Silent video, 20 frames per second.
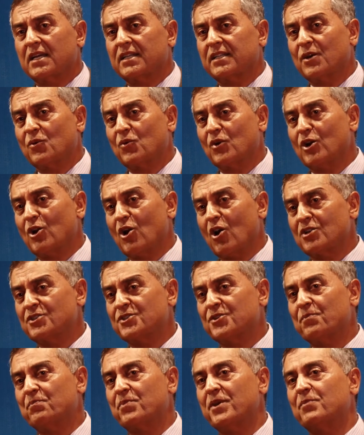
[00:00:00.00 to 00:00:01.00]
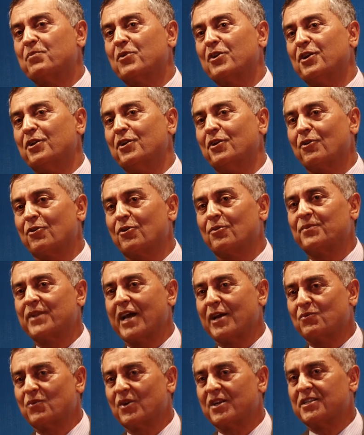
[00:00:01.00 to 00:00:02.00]
there were lots of people in Europe
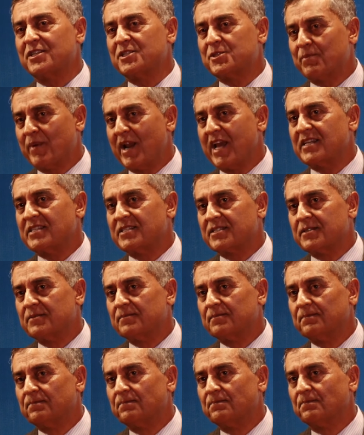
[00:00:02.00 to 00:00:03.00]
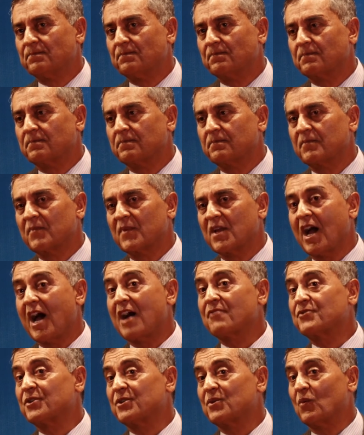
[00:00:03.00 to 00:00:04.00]
that were displaced.
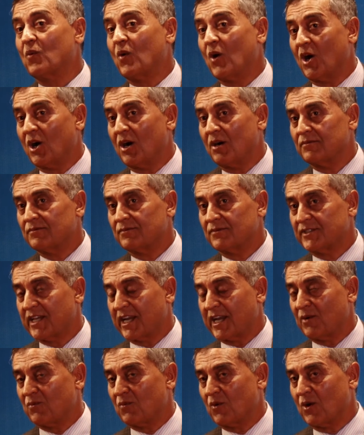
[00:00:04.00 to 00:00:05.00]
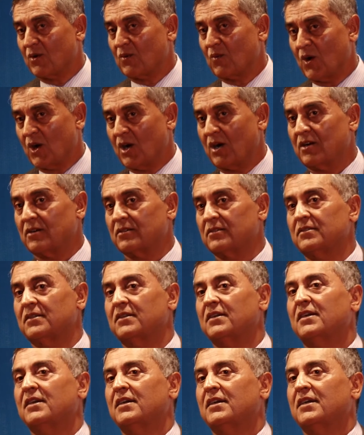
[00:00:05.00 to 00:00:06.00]
After the war, Second World War,
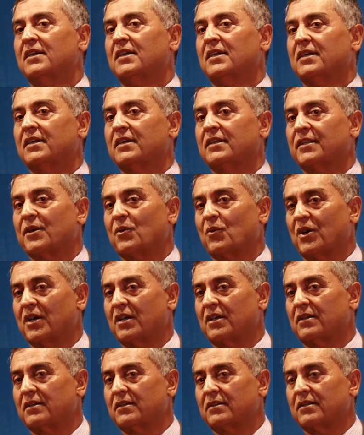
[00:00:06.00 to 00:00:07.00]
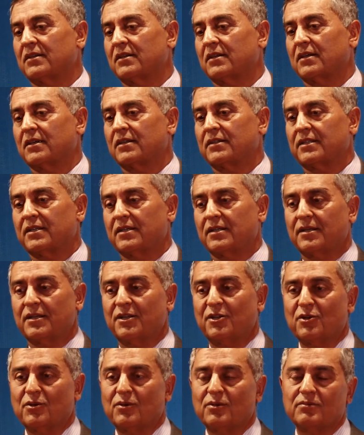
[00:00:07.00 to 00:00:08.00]
there were,
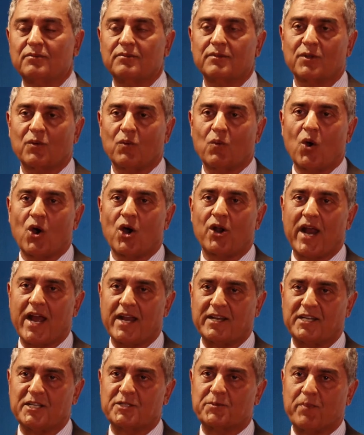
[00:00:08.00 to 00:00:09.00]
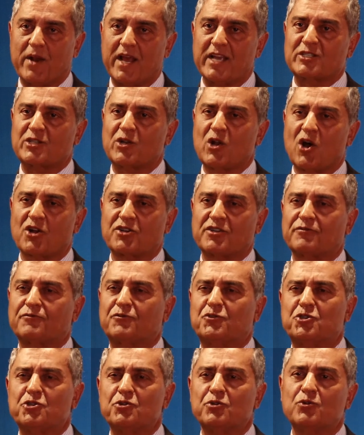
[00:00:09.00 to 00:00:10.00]
the war had displaced a lot
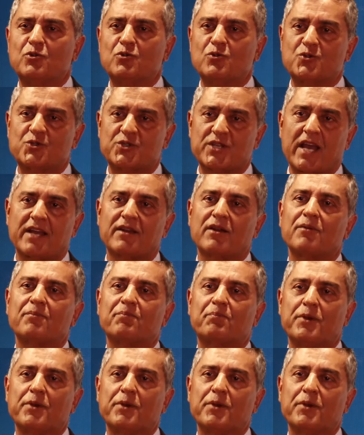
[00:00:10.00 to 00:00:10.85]
of Jews, and